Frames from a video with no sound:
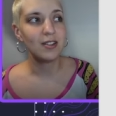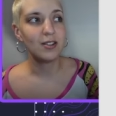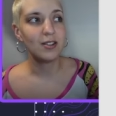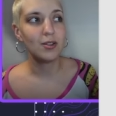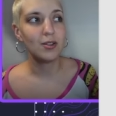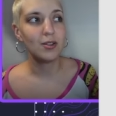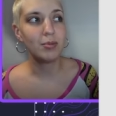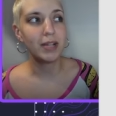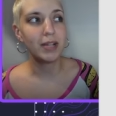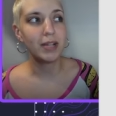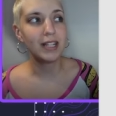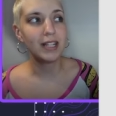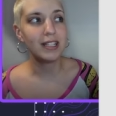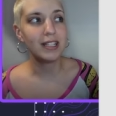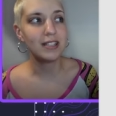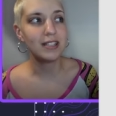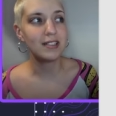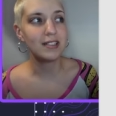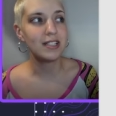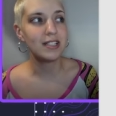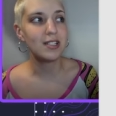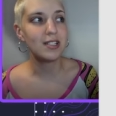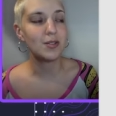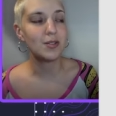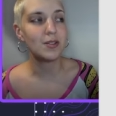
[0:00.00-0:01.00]
who pled
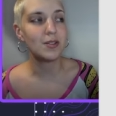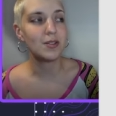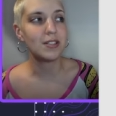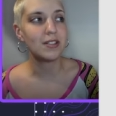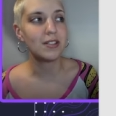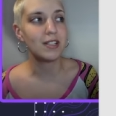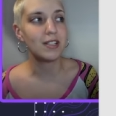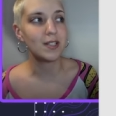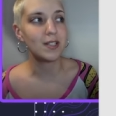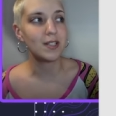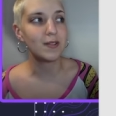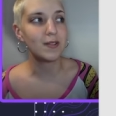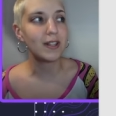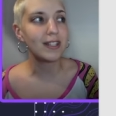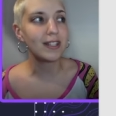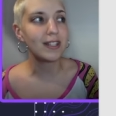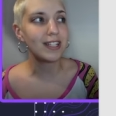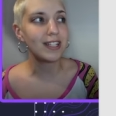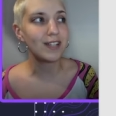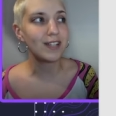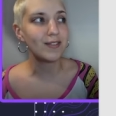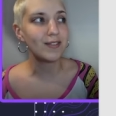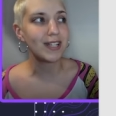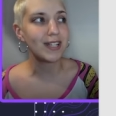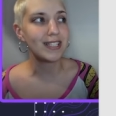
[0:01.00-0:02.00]
guilty to a serious felony
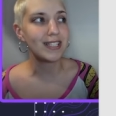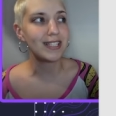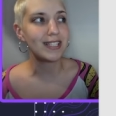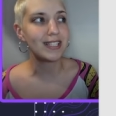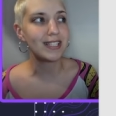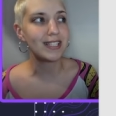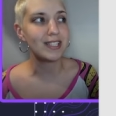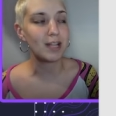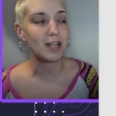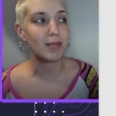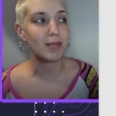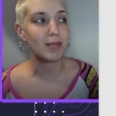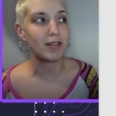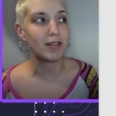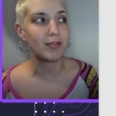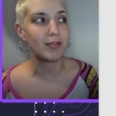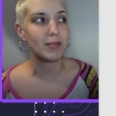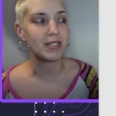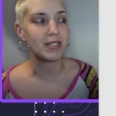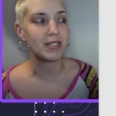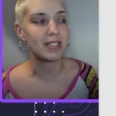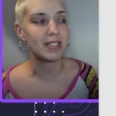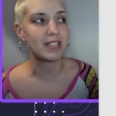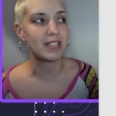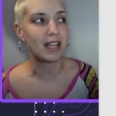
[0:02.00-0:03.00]
offense stemming from
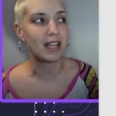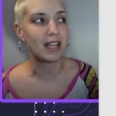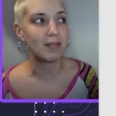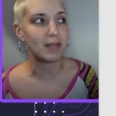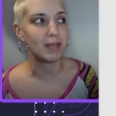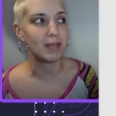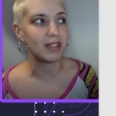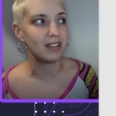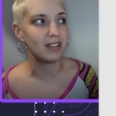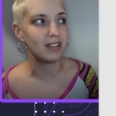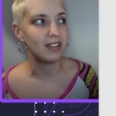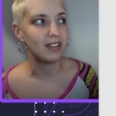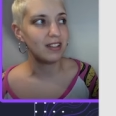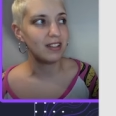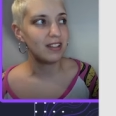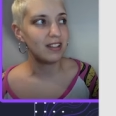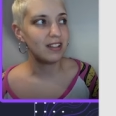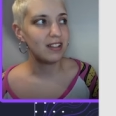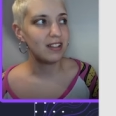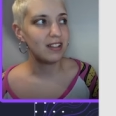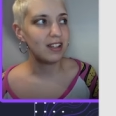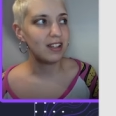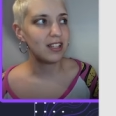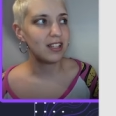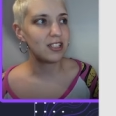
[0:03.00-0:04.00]
this indictment.
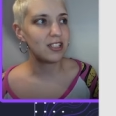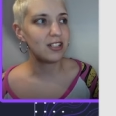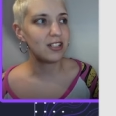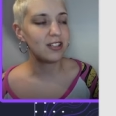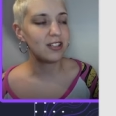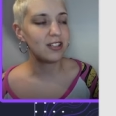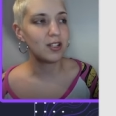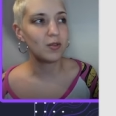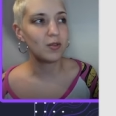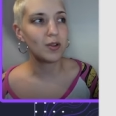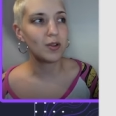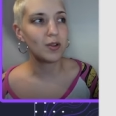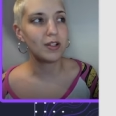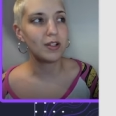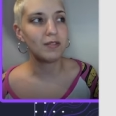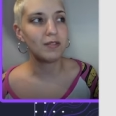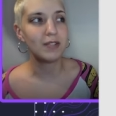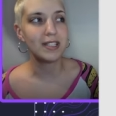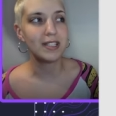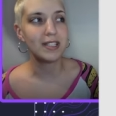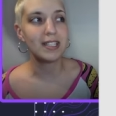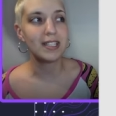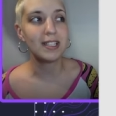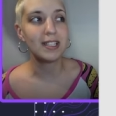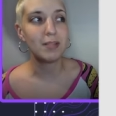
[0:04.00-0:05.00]
Attorney Arora
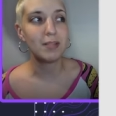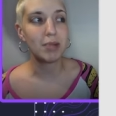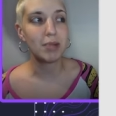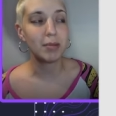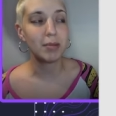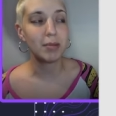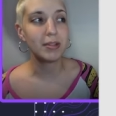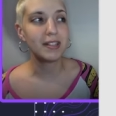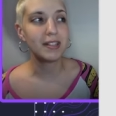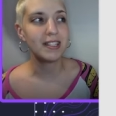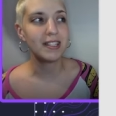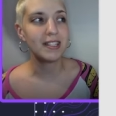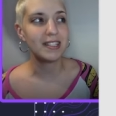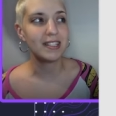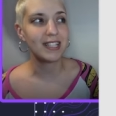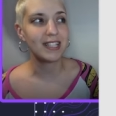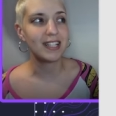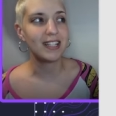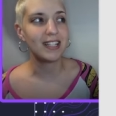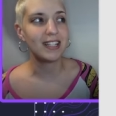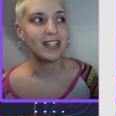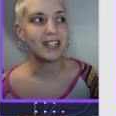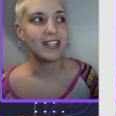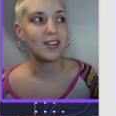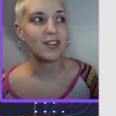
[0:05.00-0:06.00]
recently publicly
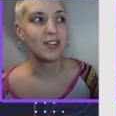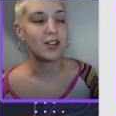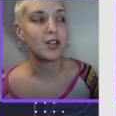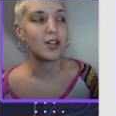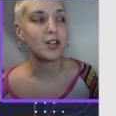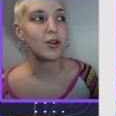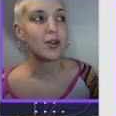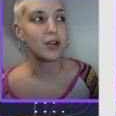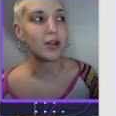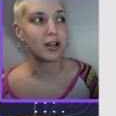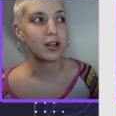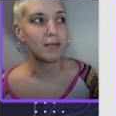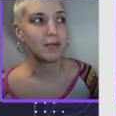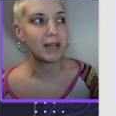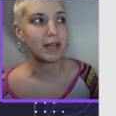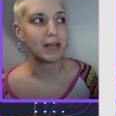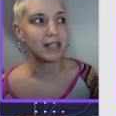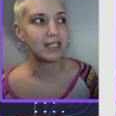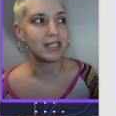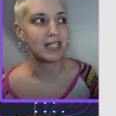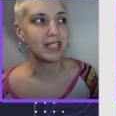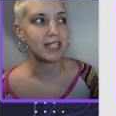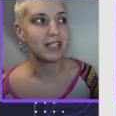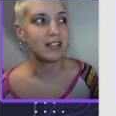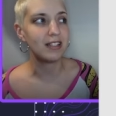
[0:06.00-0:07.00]
stated in the New Yorker
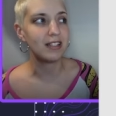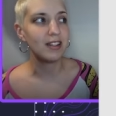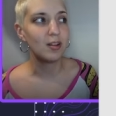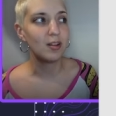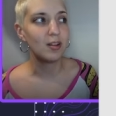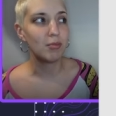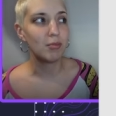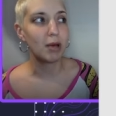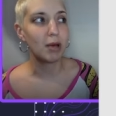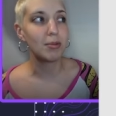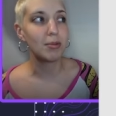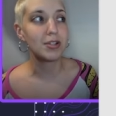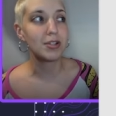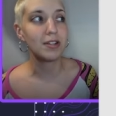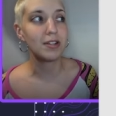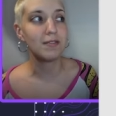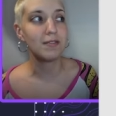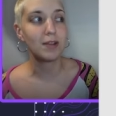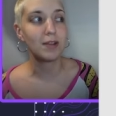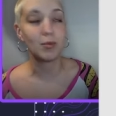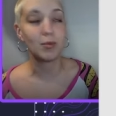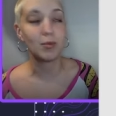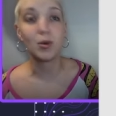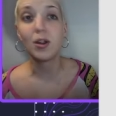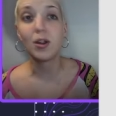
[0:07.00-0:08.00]
magazine, published on
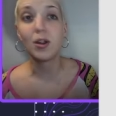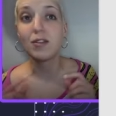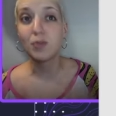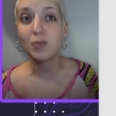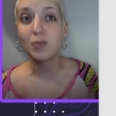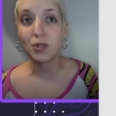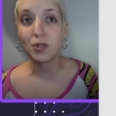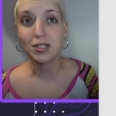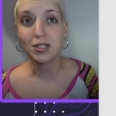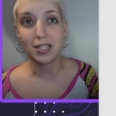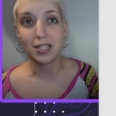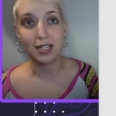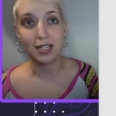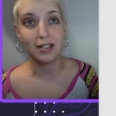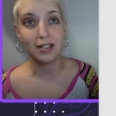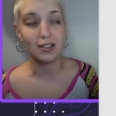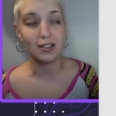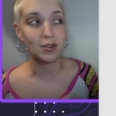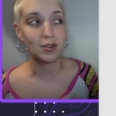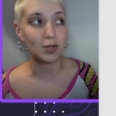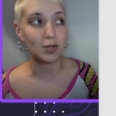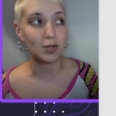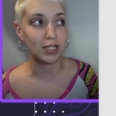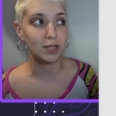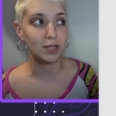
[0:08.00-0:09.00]
February 14th,
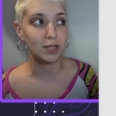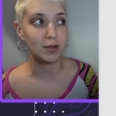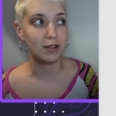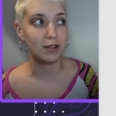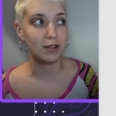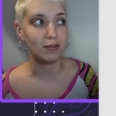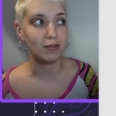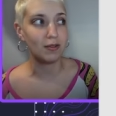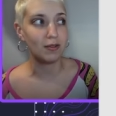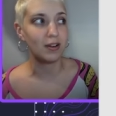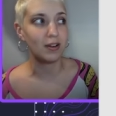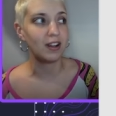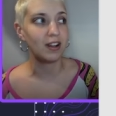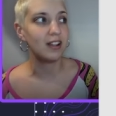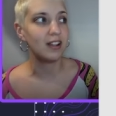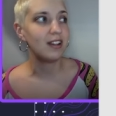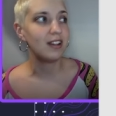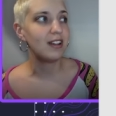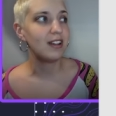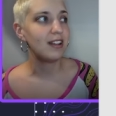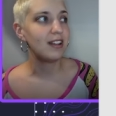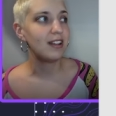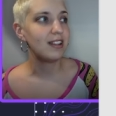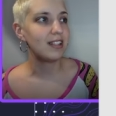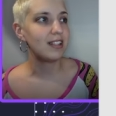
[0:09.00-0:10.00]
2024,
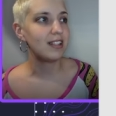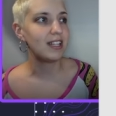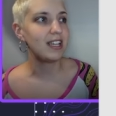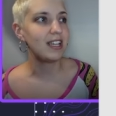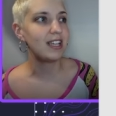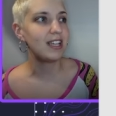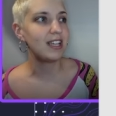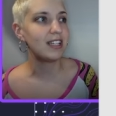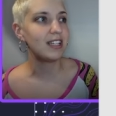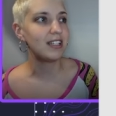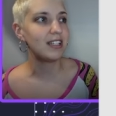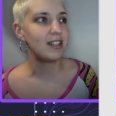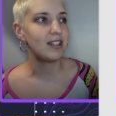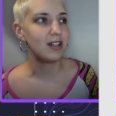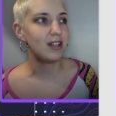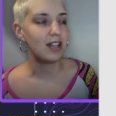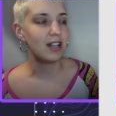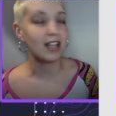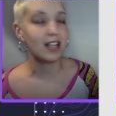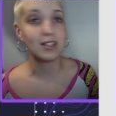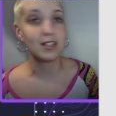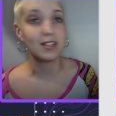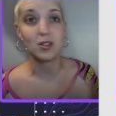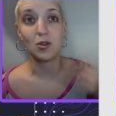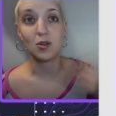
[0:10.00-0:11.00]
that he had,
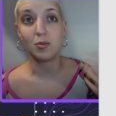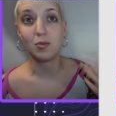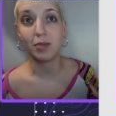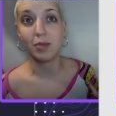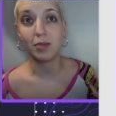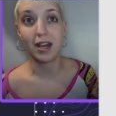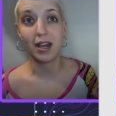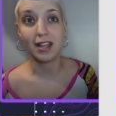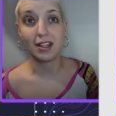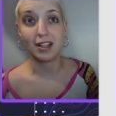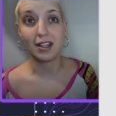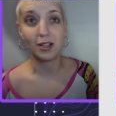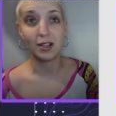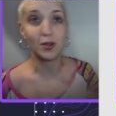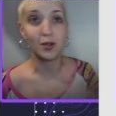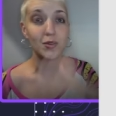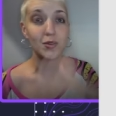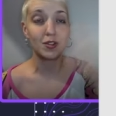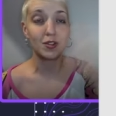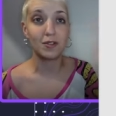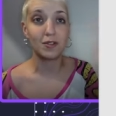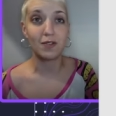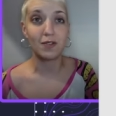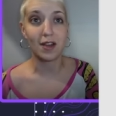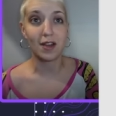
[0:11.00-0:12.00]
so by the close
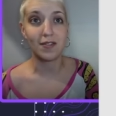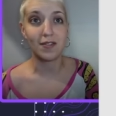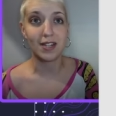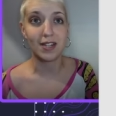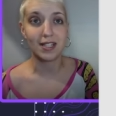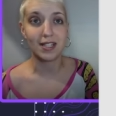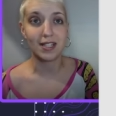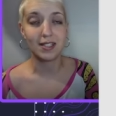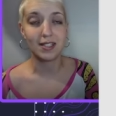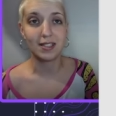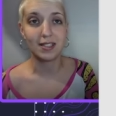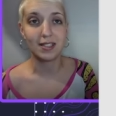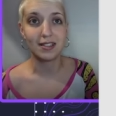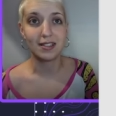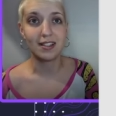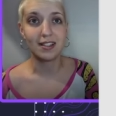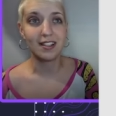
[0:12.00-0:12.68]
of evidence,